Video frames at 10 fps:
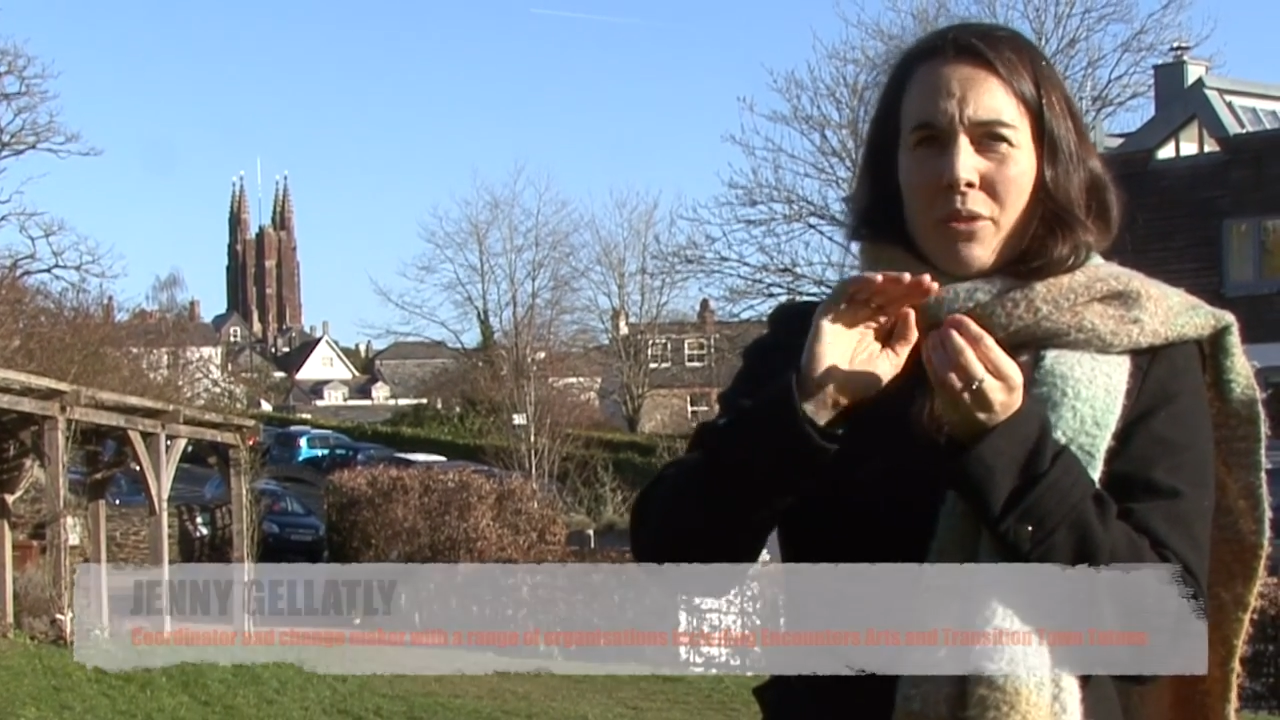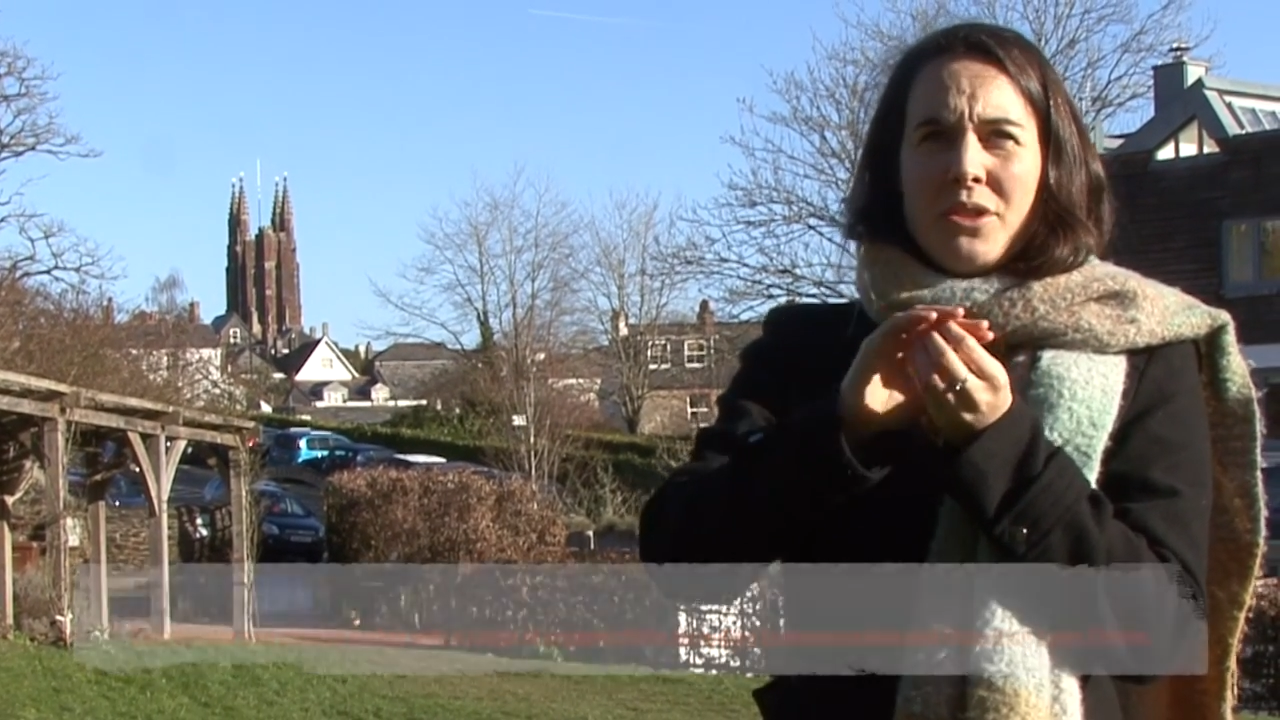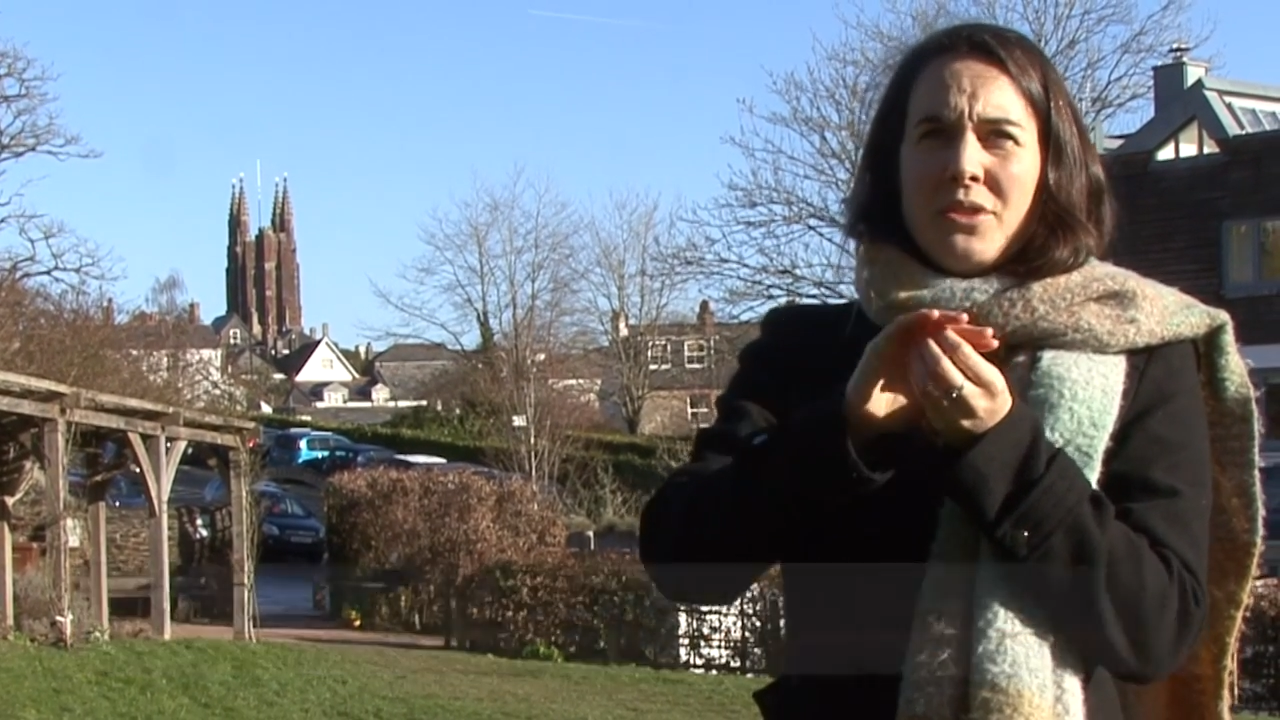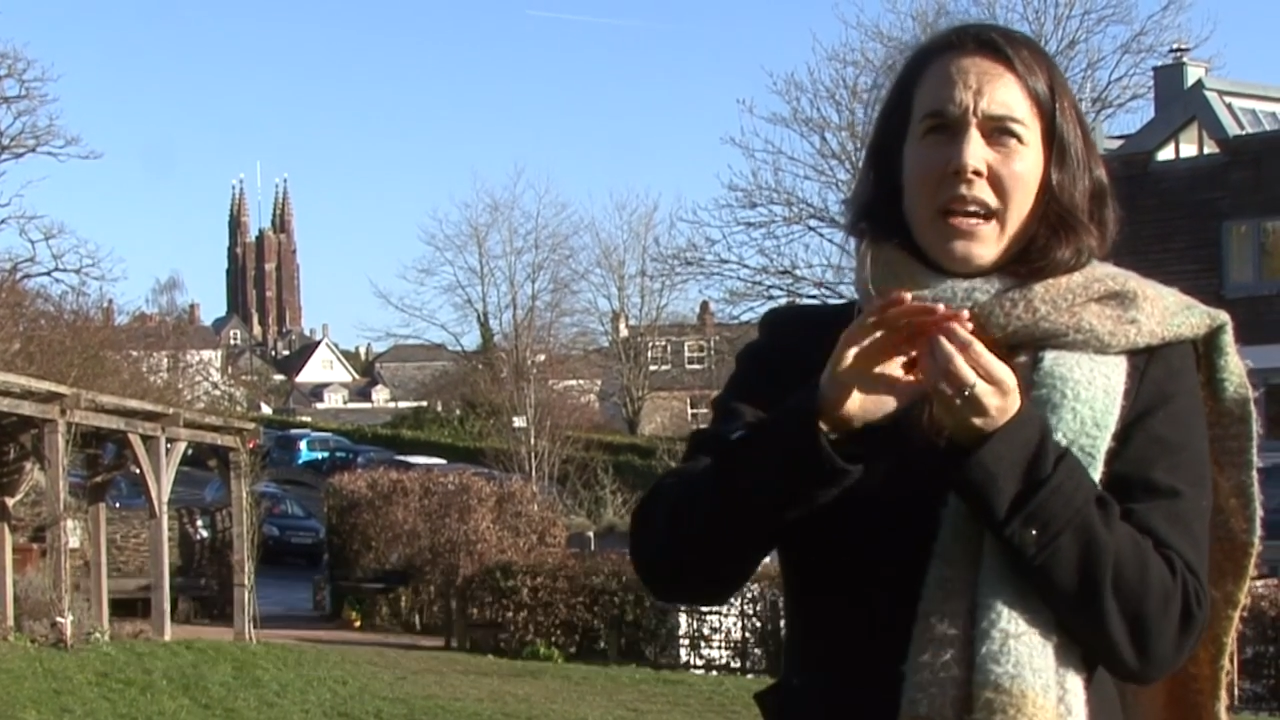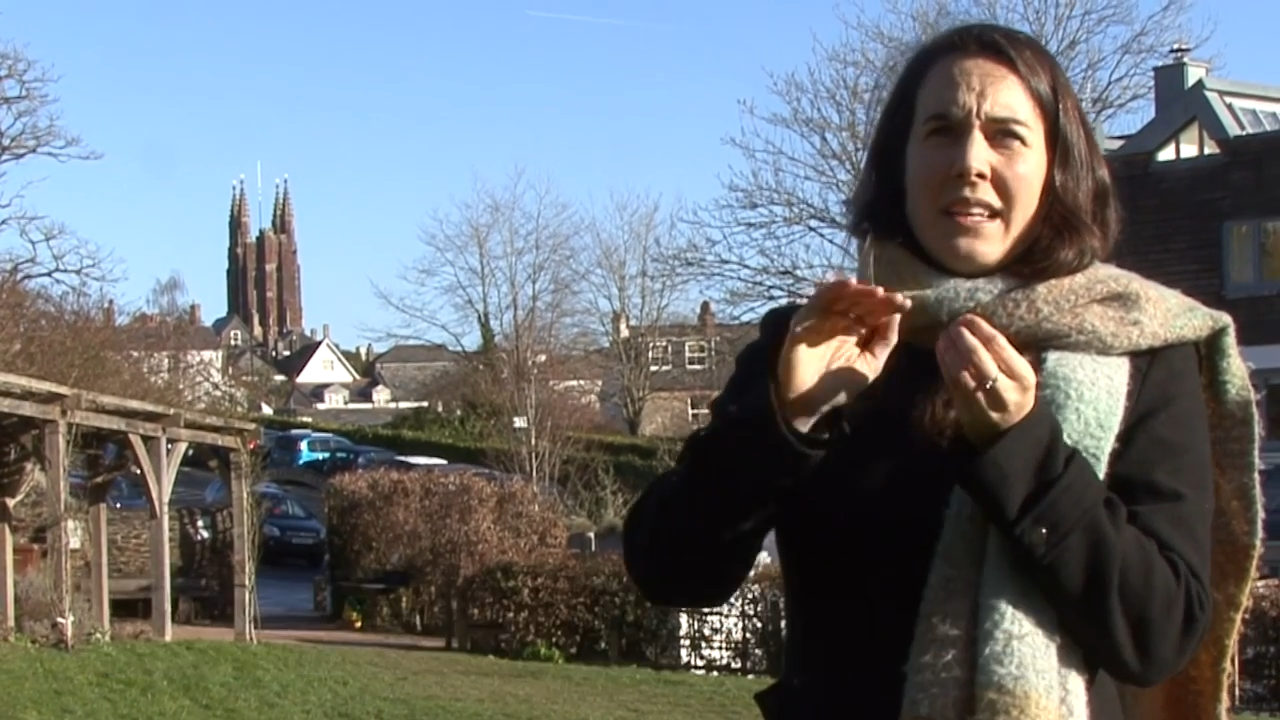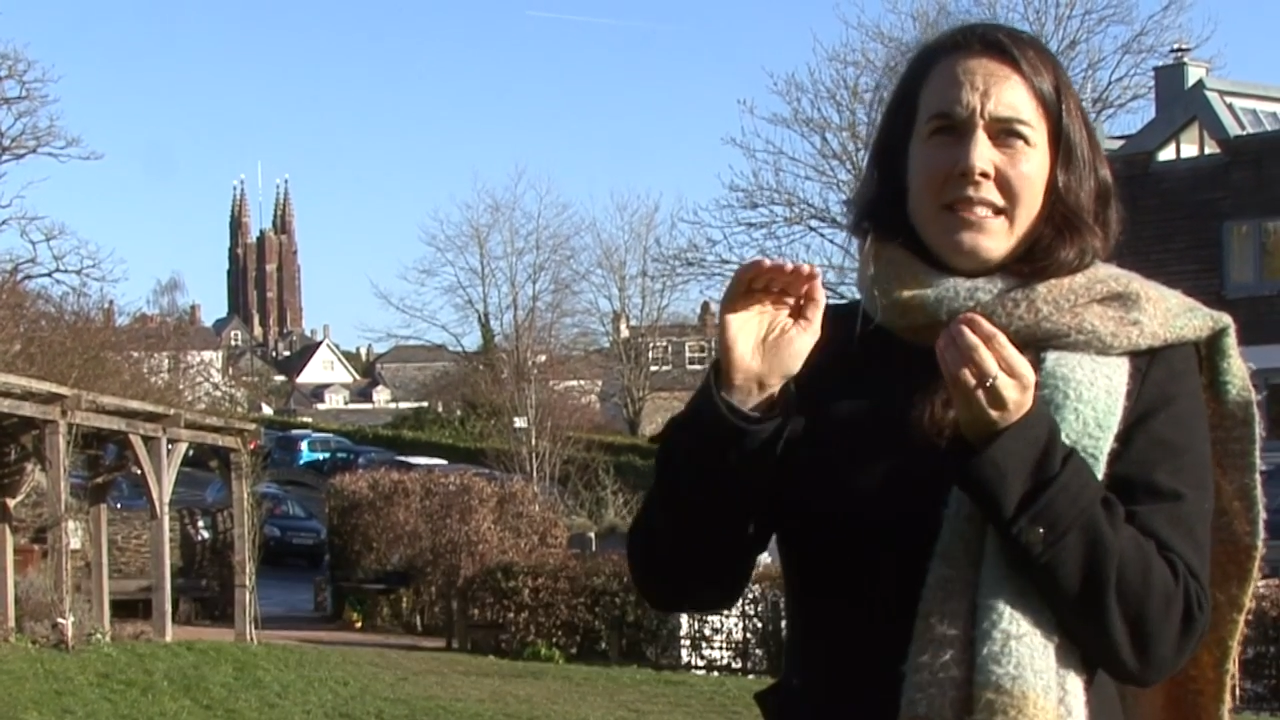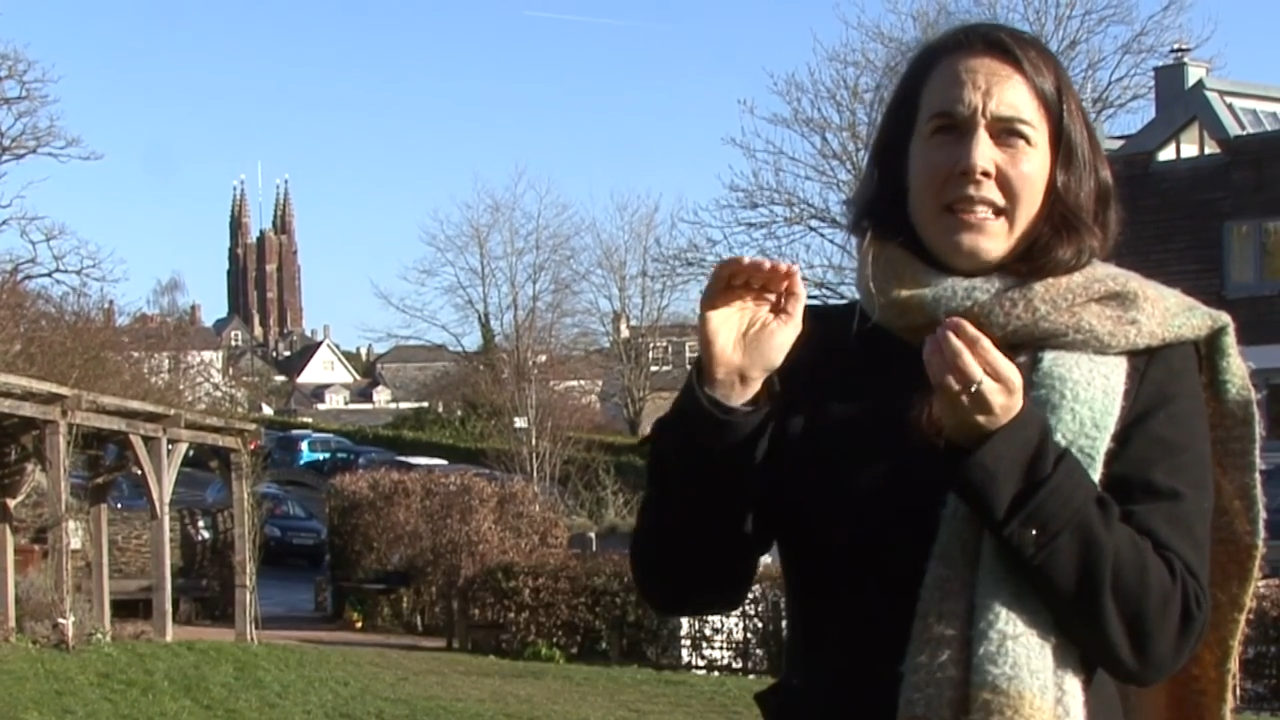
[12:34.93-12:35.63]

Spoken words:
produce has